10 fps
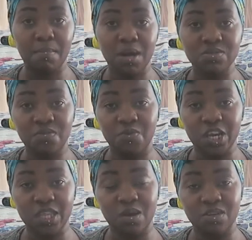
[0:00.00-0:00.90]
amount of
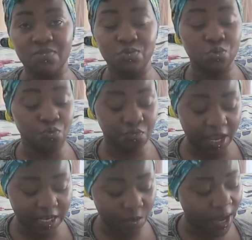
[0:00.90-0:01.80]
work that I would have to do
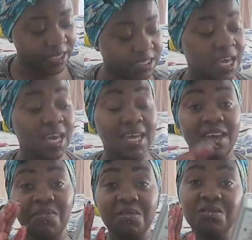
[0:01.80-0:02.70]
filing wise and
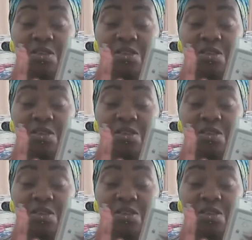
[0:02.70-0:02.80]
having